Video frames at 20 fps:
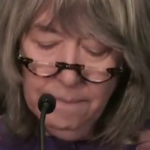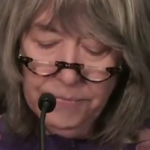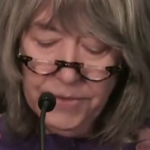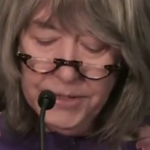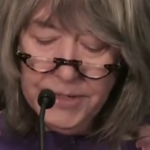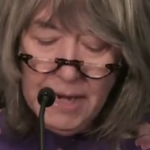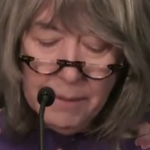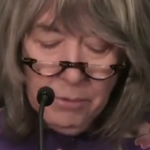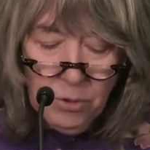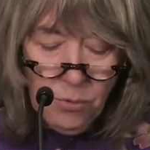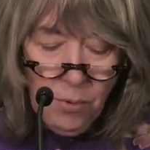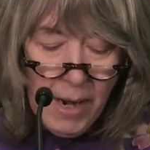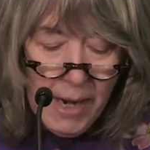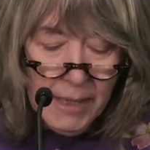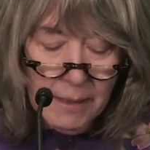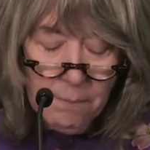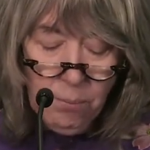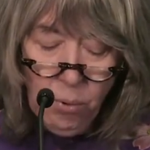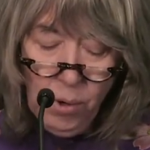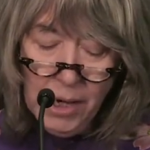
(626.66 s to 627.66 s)
The
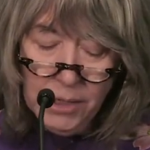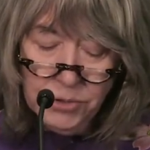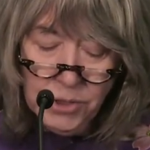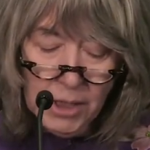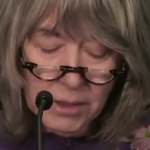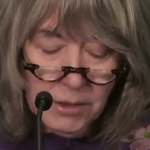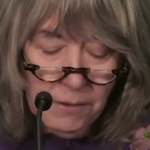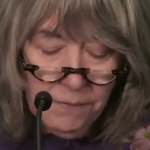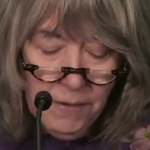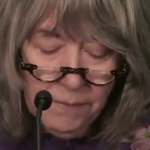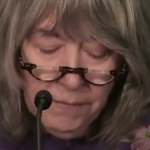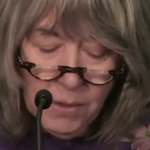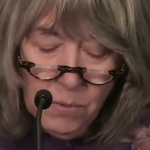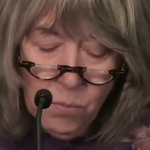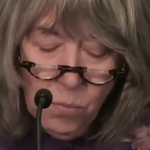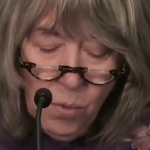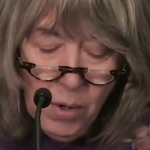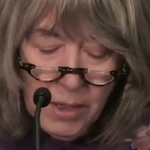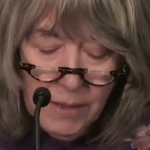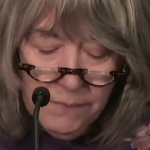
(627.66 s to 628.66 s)
democratic project of every
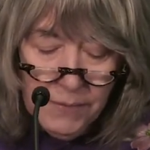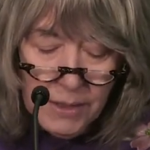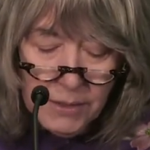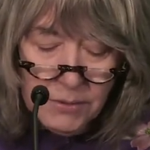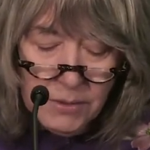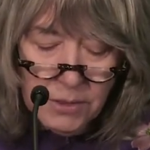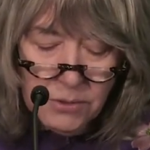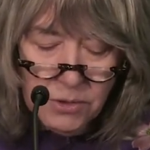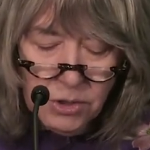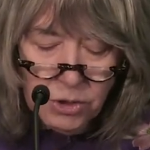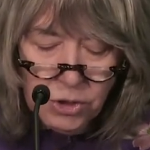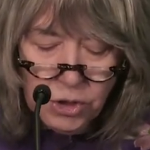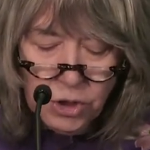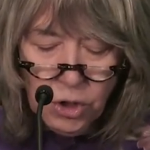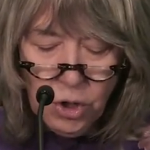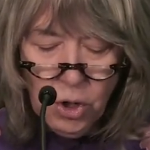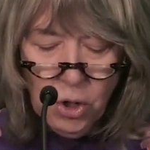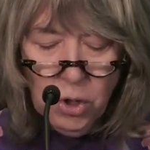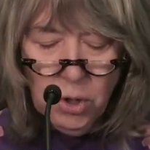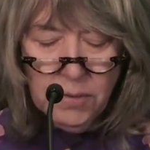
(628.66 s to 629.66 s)
one of us is to
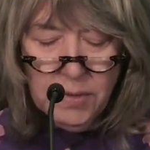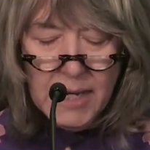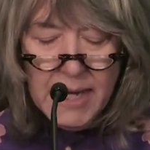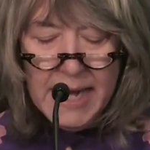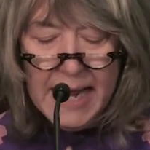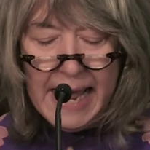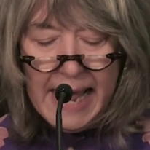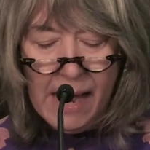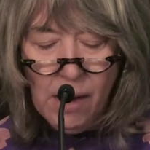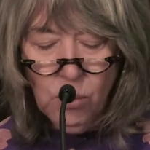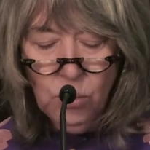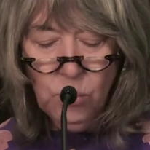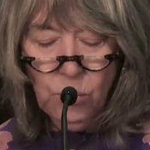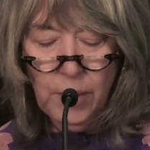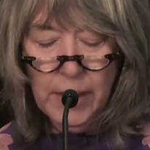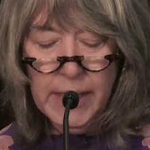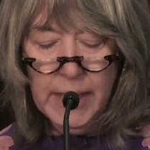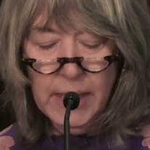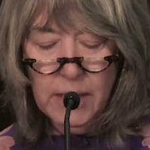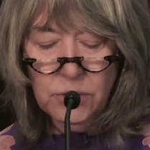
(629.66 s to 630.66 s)
turn the
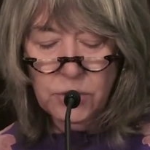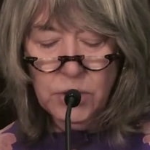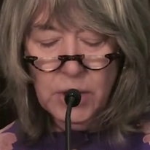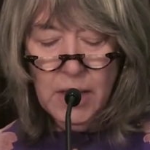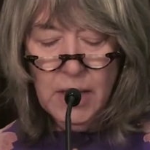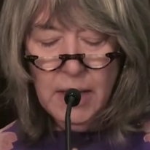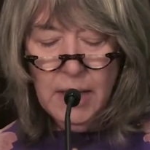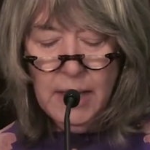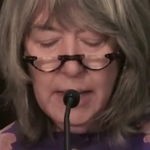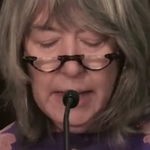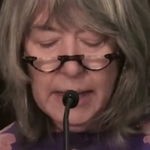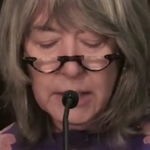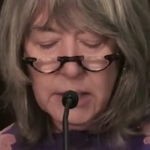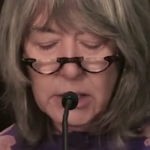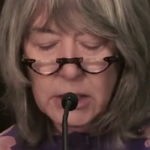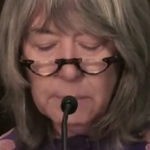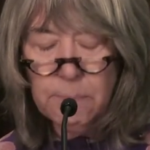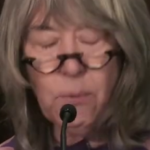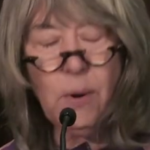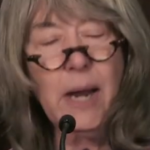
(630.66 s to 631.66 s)
outrage
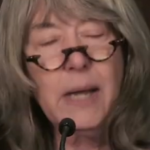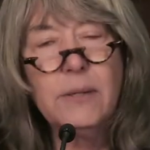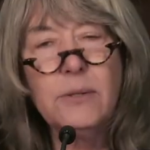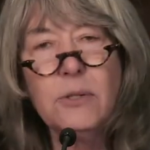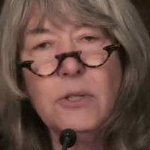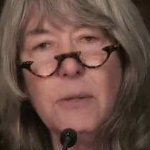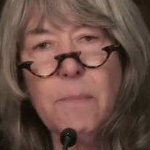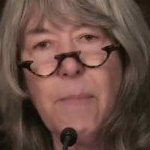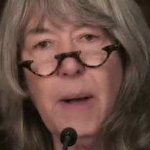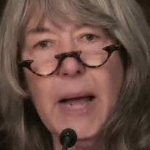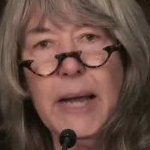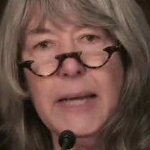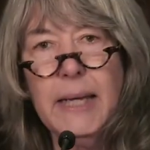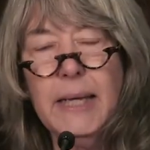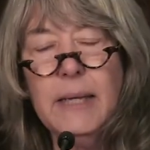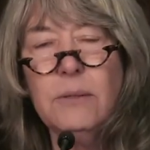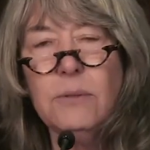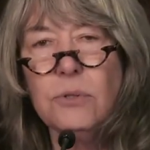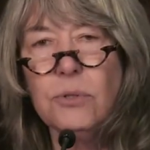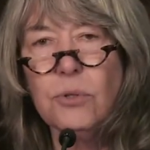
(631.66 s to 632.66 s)
expressed by
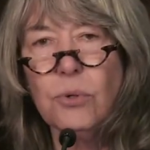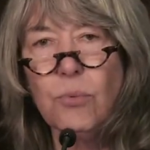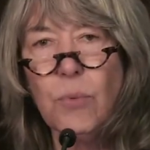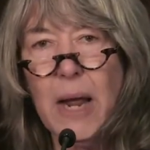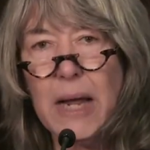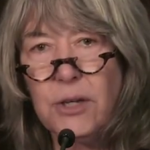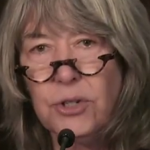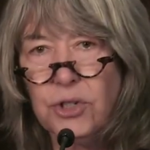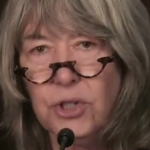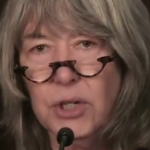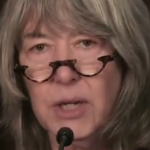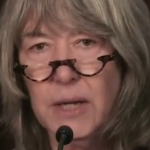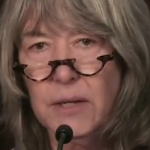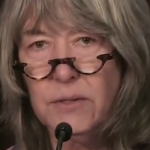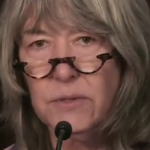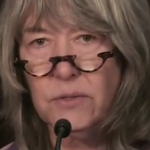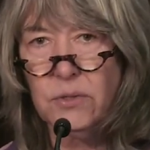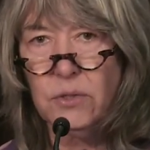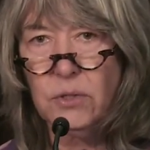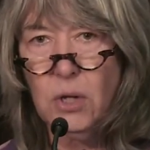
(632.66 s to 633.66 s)

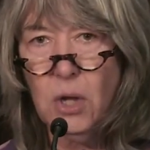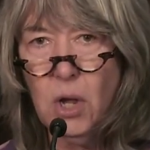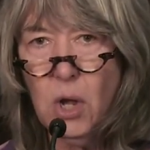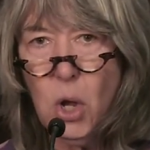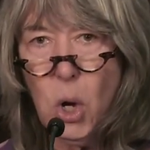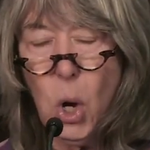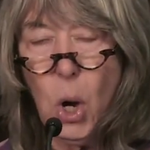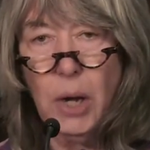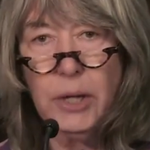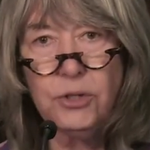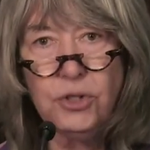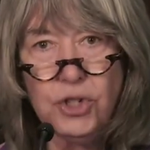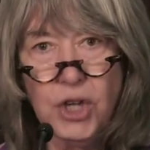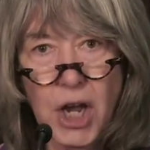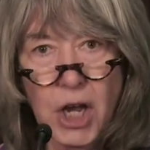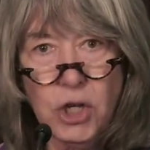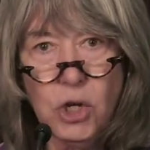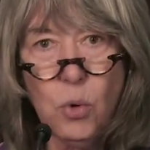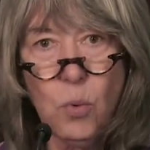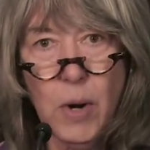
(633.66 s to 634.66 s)
insurrectionists on
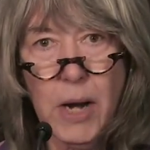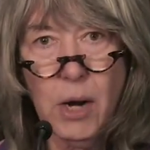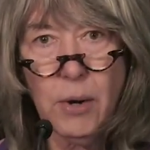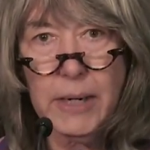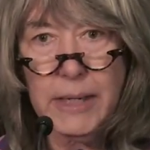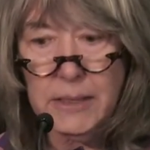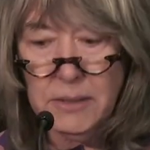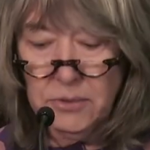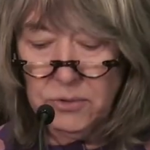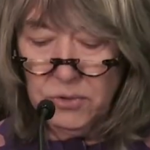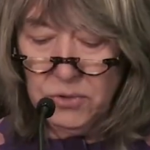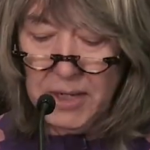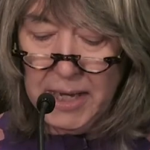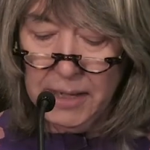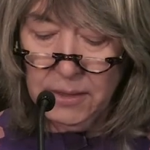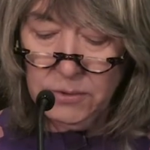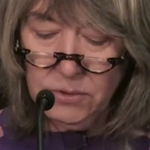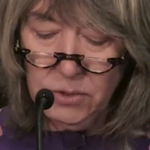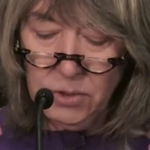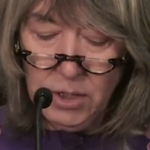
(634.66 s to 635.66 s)
January
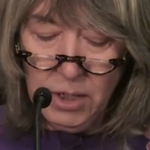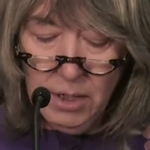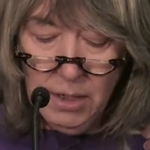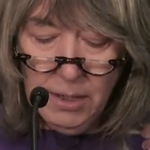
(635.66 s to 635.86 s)
6th